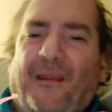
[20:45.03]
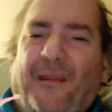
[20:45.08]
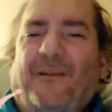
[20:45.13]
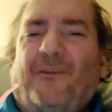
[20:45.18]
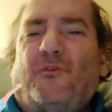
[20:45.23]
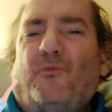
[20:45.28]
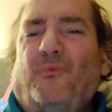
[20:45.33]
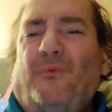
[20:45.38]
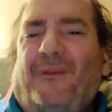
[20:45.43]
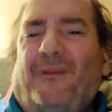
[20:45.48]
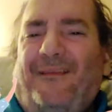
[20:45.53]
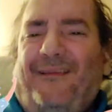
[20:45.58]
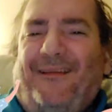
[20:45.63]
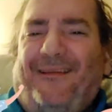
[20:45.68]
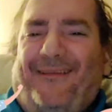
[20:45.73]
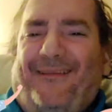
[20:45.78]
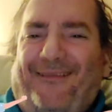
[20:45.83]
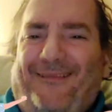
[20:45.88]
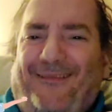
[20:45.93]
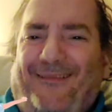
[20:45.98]
It's
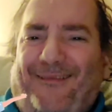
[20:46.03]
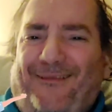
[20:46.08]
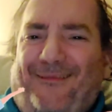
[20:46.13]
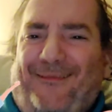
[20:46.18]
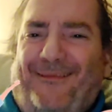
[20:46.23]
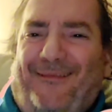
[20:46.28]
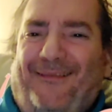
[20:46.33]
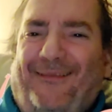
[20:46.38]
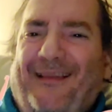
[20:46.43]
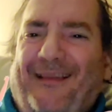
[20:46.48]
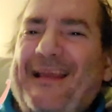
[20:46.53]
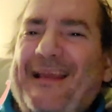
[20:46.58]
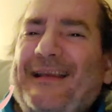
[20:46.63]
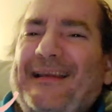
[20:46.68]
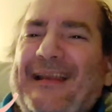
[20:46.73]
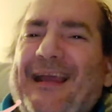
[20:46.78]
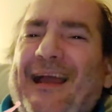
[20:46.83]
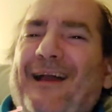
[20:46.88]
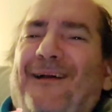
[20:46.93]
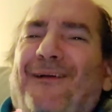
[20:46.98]
willing to lay
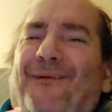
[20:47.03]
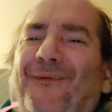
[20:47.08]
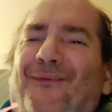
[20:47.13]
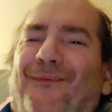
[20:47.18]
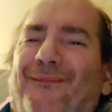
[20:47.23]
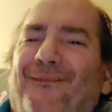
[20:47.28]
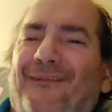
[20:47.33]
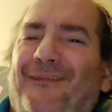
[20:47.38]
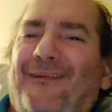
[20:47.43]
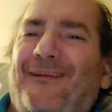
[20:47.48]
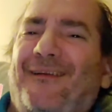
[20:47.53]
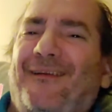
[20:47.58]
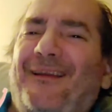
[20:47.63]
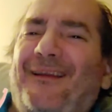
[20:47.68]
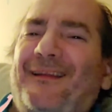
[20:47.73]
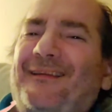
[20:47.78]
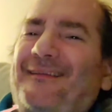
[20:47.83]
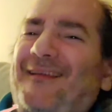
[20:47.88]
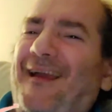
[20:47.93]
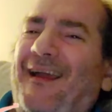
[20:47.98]
down
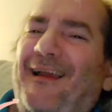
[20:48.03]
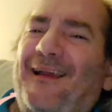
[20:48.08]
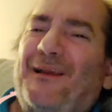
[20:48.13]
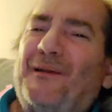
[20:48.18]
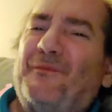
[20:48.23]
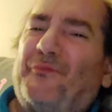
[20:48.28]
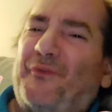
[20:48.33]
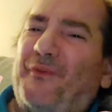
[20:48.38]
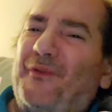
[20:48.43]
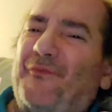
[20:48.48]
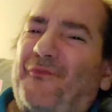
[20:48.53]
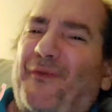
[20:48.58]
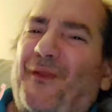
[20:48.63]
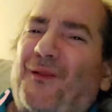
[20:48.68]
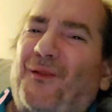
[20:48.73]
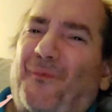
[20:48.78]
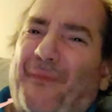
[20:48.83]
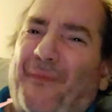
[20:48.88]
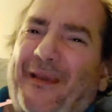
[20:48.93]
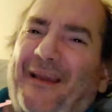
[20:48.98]
and die for the
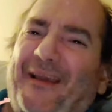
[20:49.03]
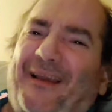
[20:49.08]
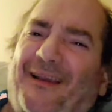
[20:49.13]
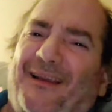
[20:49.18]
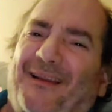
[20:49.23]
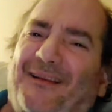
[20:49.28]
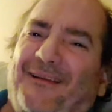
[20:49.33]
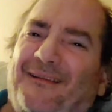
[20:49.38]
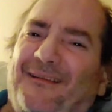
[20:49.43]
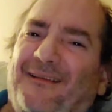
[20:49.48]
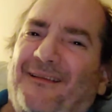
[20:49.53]
fellow man.